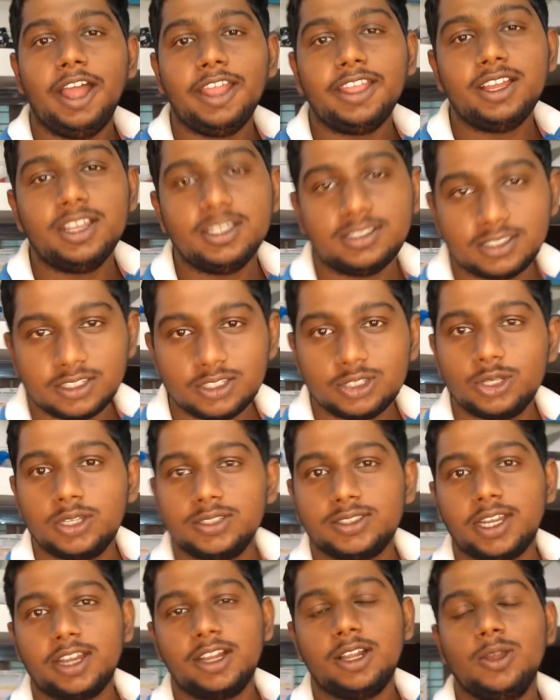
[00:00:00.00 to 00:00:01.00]
Hi guys, this is your
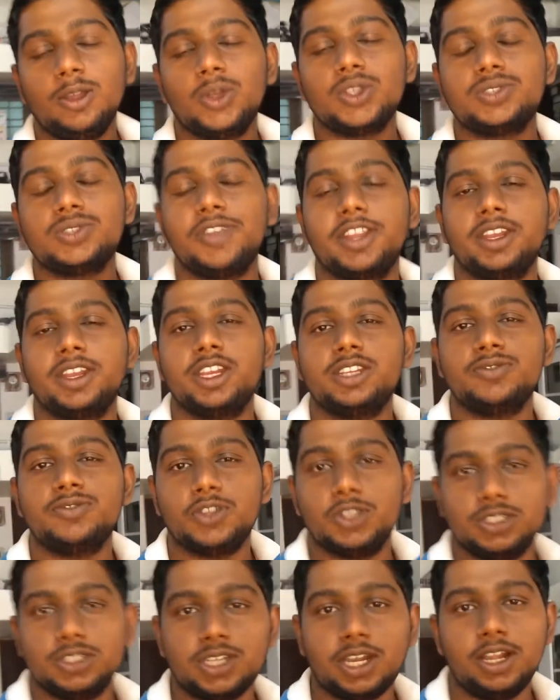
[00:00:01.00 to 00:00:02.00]
channel host Vignesh
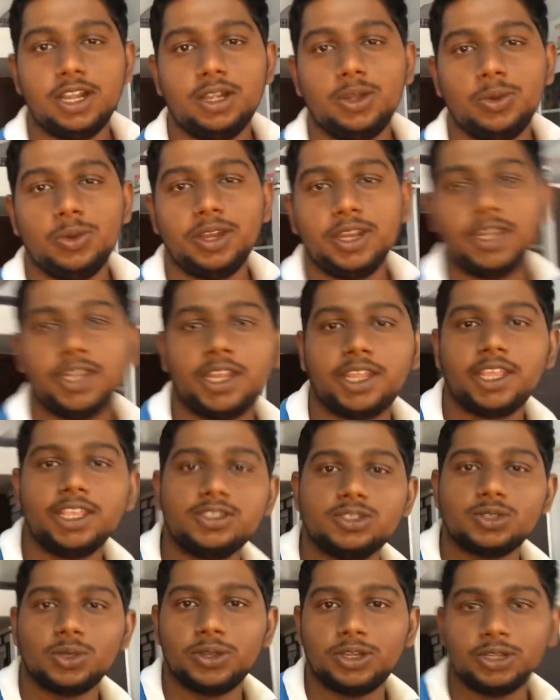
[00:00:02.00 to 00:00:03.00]
for the channel Touring Techies.
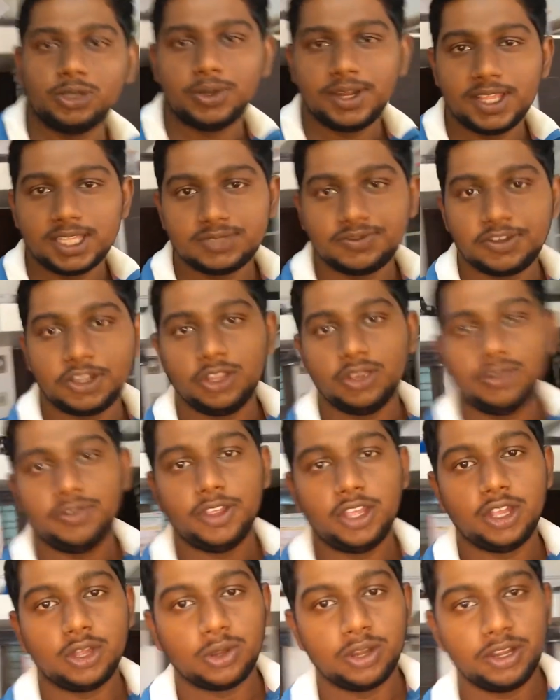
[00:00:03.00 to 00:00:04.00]
So in today's video
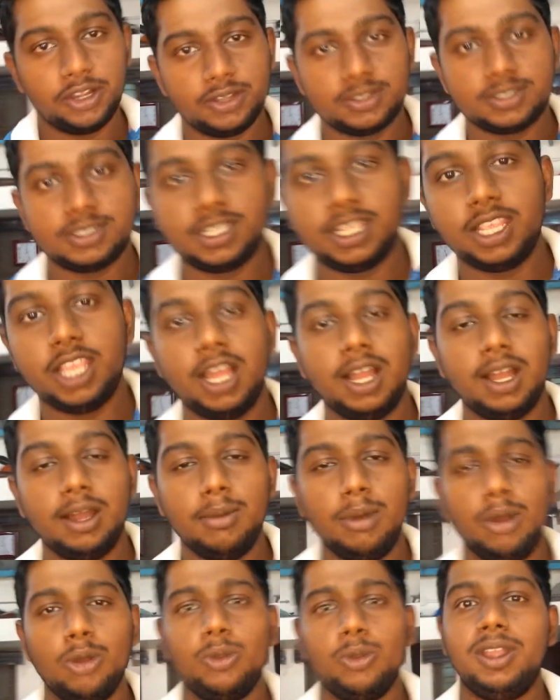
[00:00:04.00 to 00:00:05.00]
we are going to see
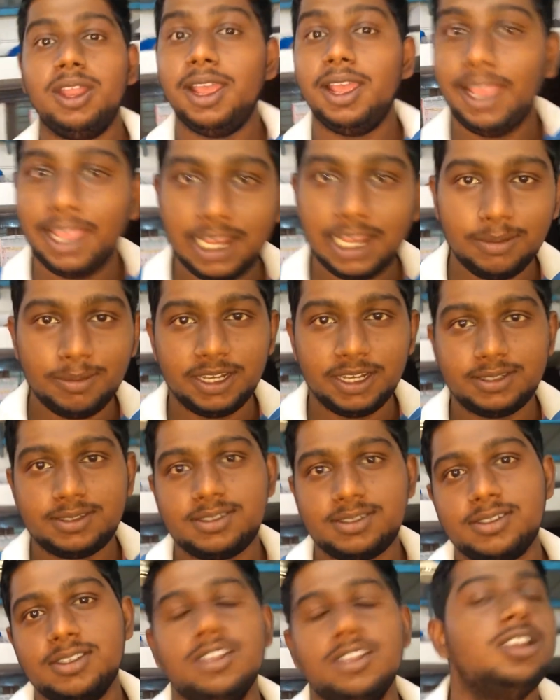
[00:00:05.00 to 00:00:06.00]
about
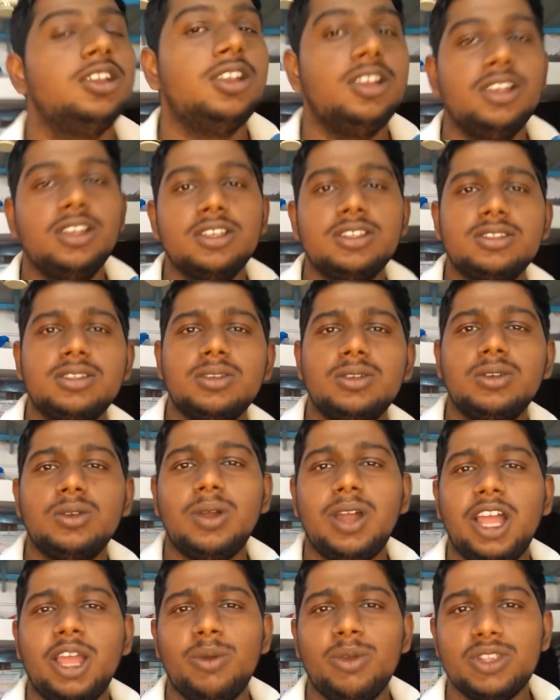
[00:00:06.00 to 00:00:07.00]
helmets. So
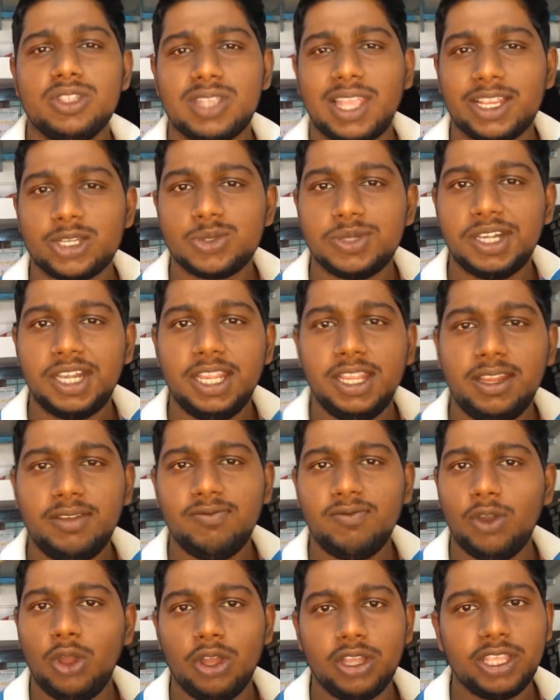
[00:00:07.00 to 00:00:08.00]
I was actually
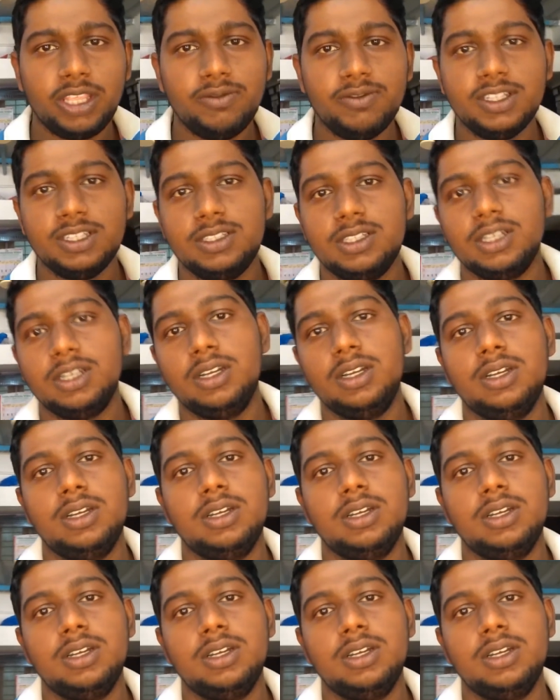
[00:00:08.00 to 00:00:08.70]
vlogging with